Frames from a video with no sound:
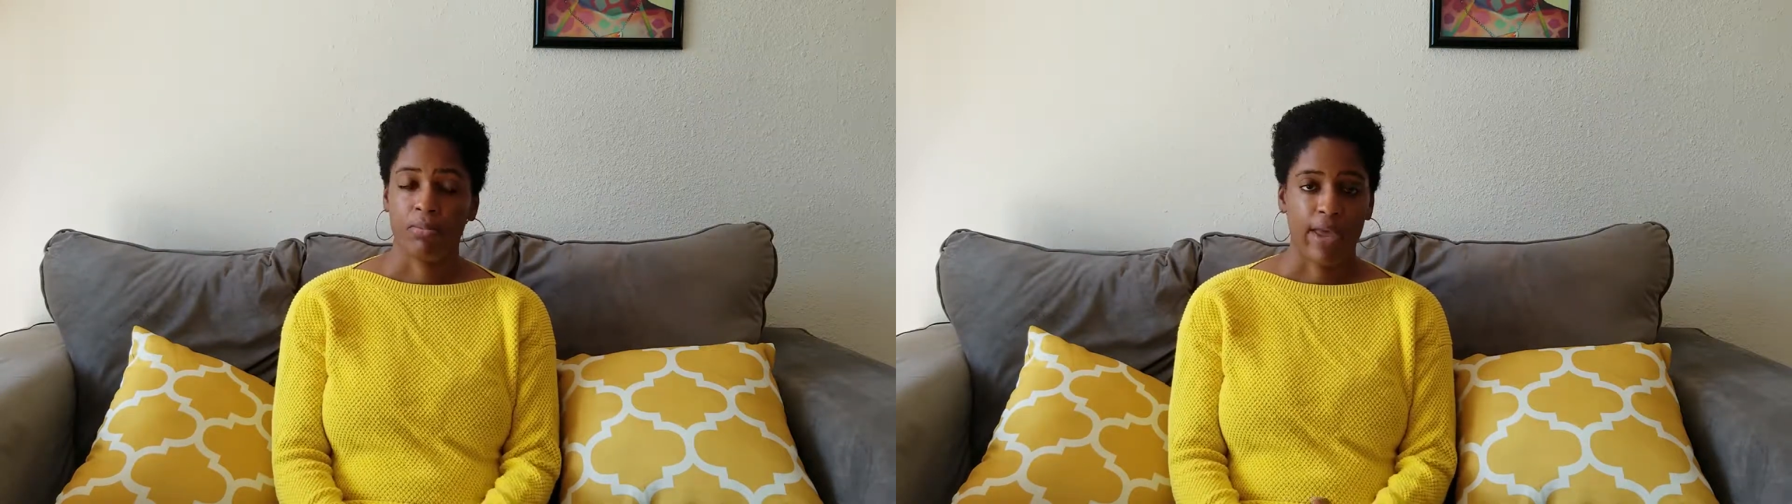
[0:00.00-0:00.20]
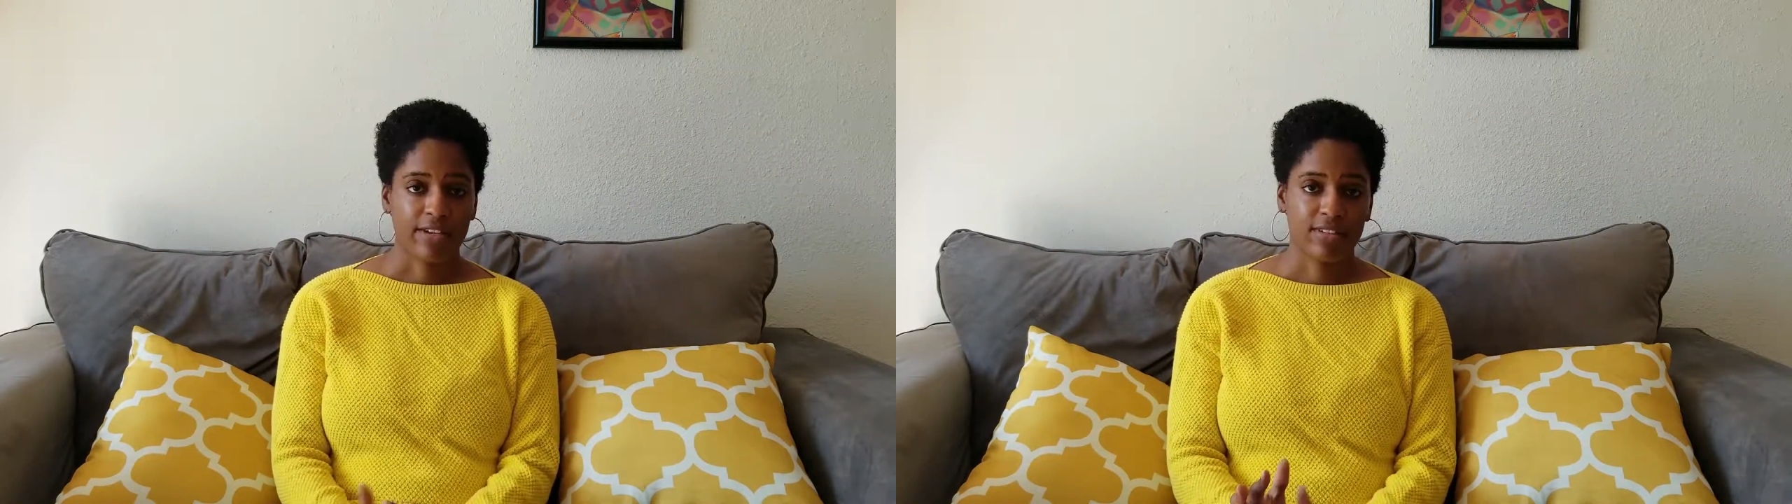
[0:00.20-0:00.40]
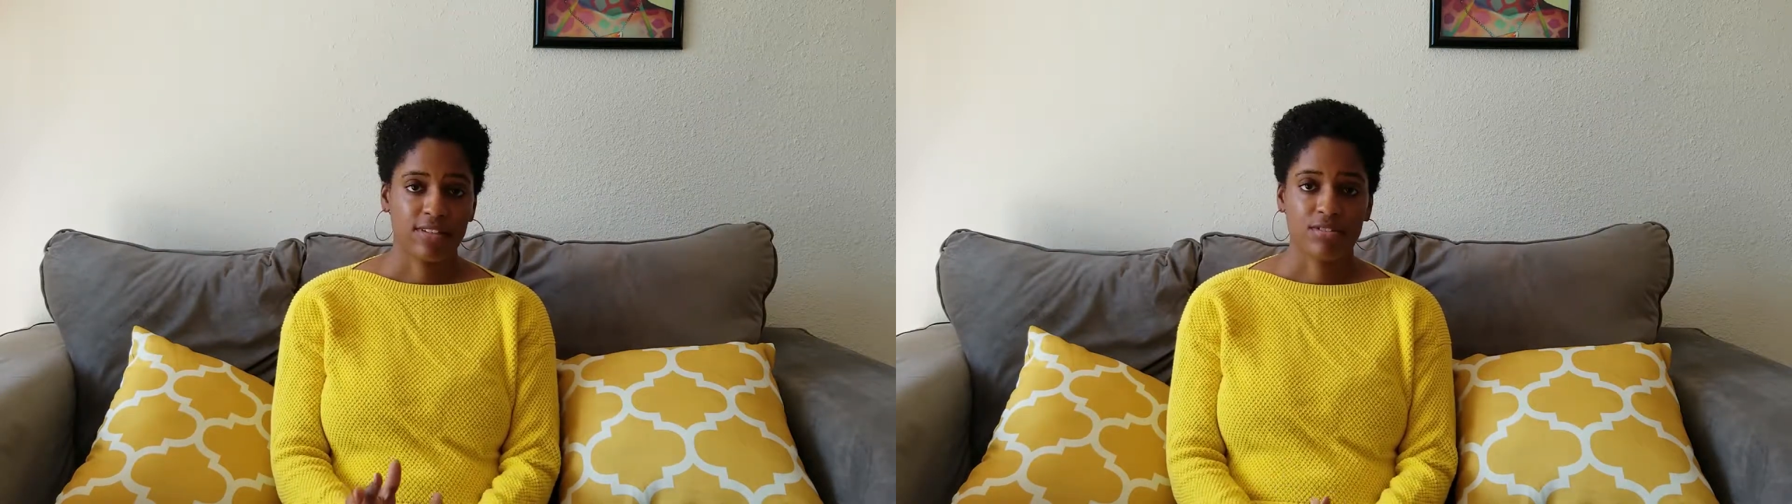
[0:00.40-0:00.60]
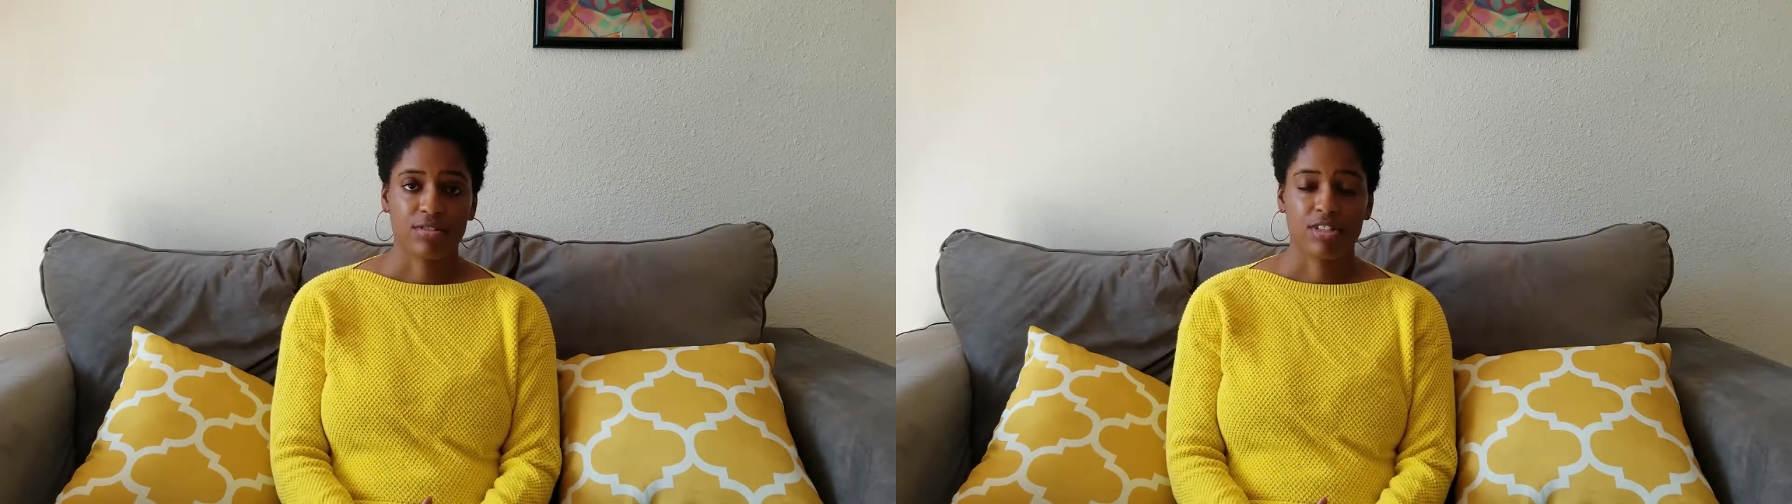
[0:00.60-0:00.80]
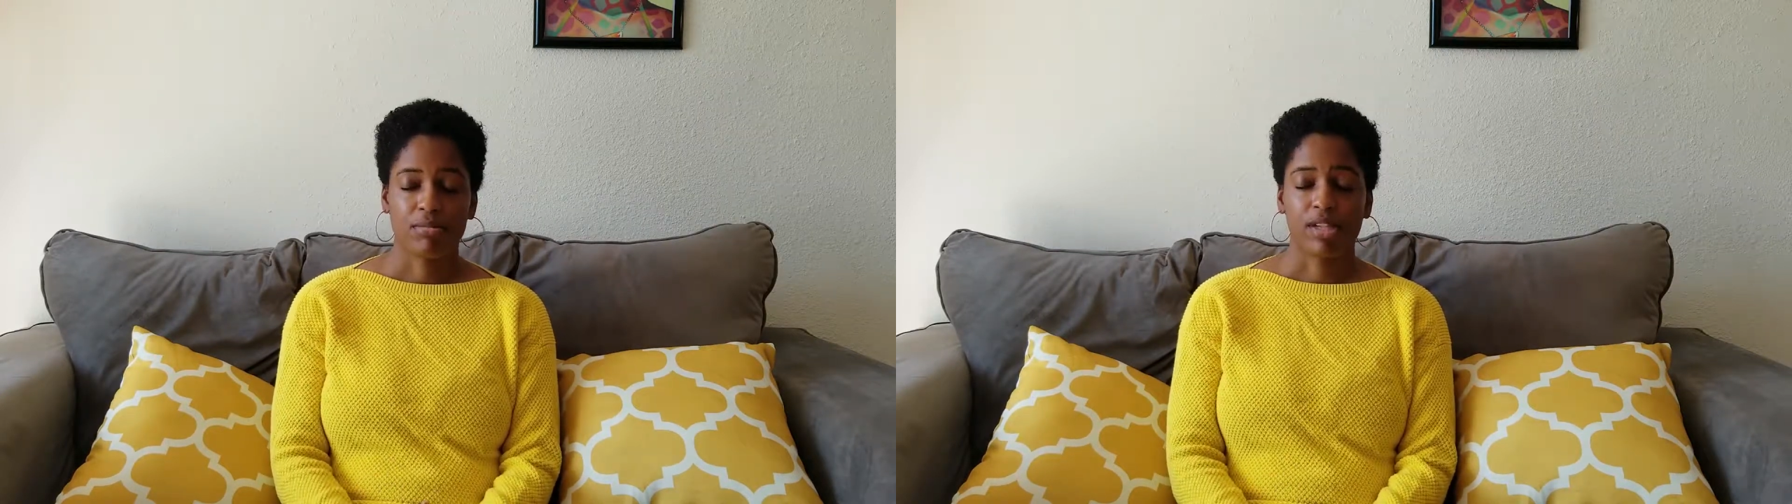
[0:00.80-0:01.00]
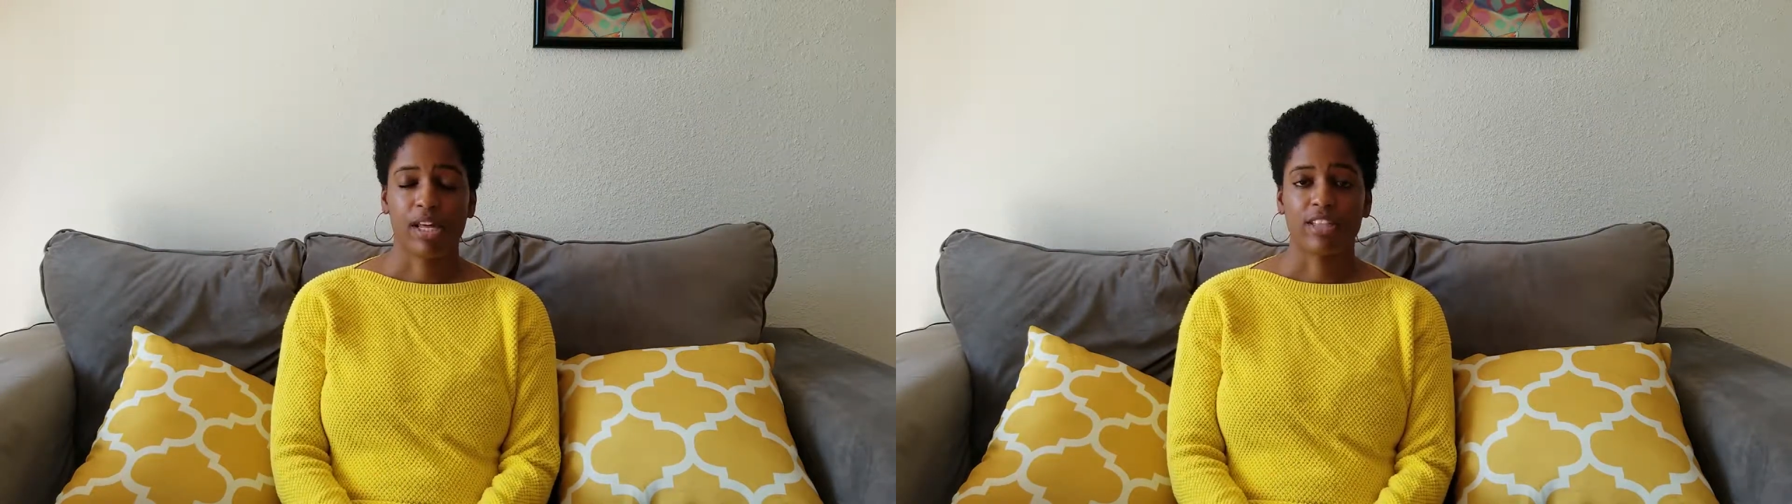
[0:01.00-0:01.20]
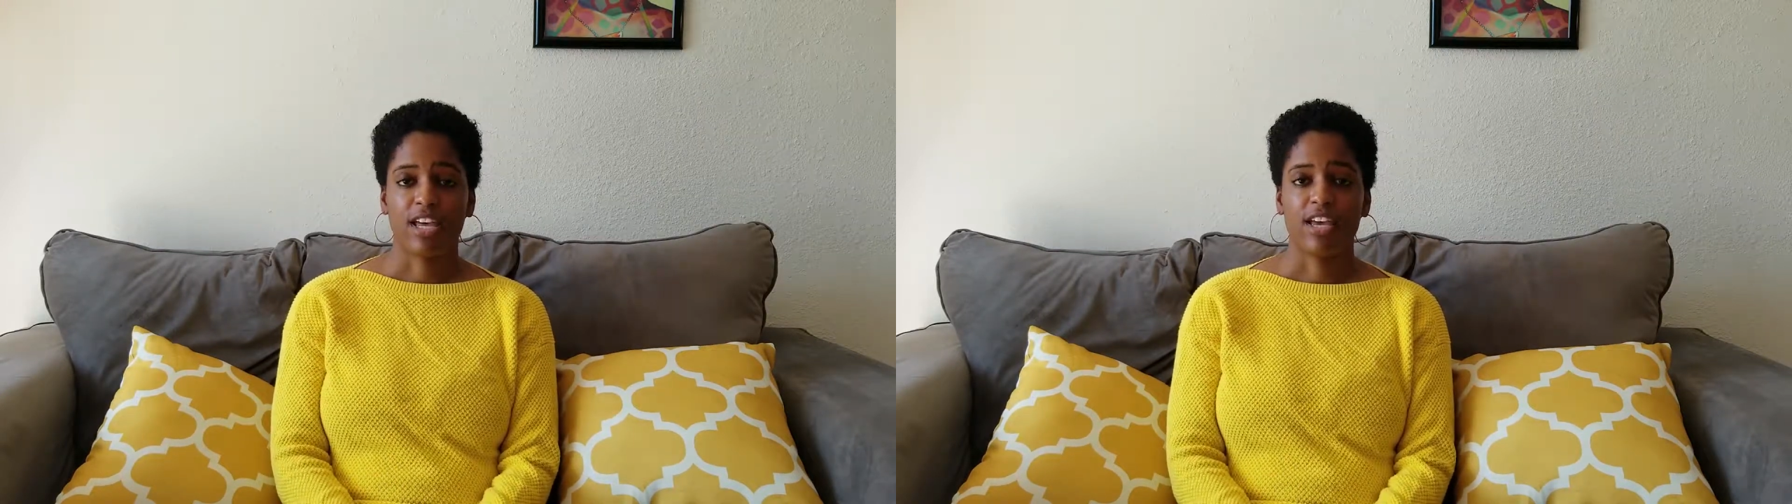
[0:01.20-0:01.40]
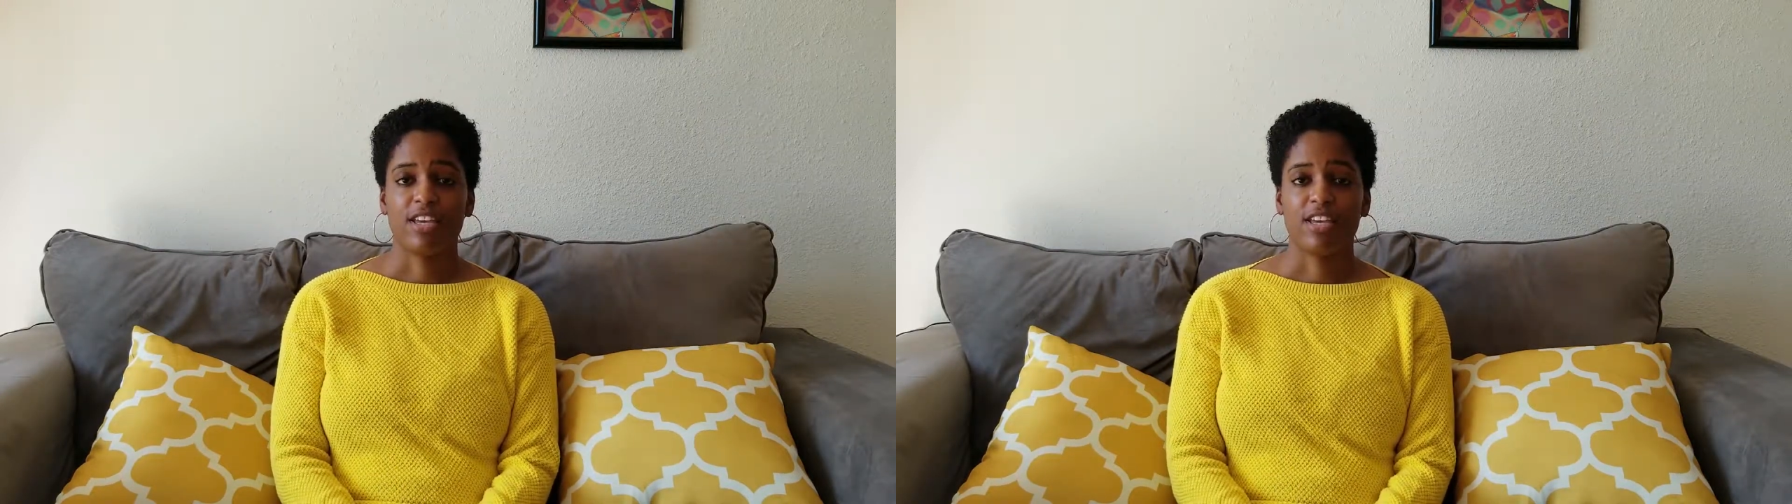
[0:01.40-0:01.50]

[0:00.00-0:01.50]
magazines or something like that,